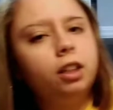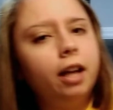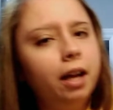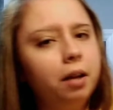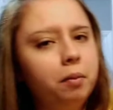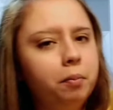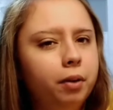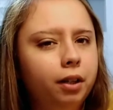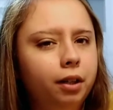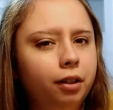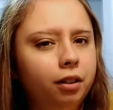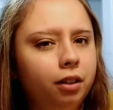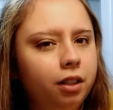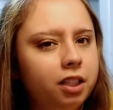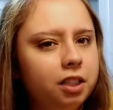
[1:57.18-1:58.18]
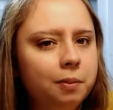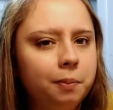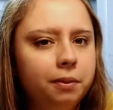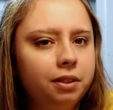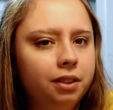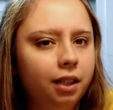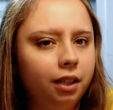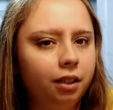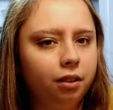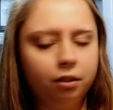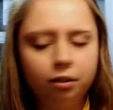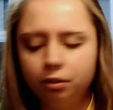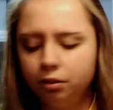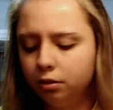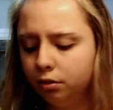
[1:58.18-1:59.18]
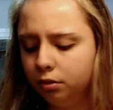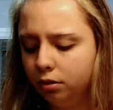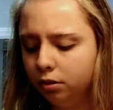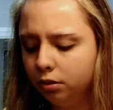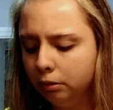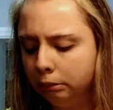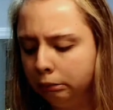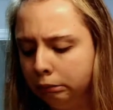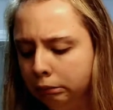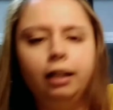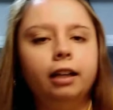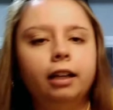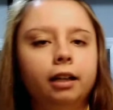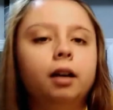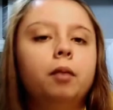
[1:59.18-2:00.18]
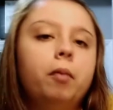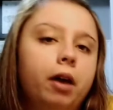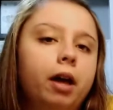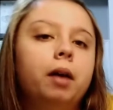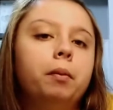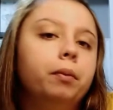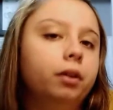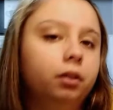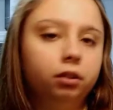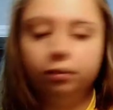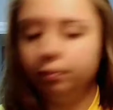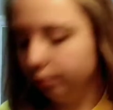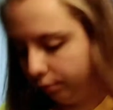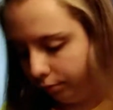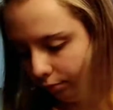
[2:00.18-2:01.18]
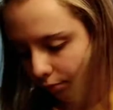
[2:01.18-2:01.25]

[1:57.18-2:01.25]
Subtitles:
this? Should I add butter to these potatoes? Yeah, I'm gonna add butter.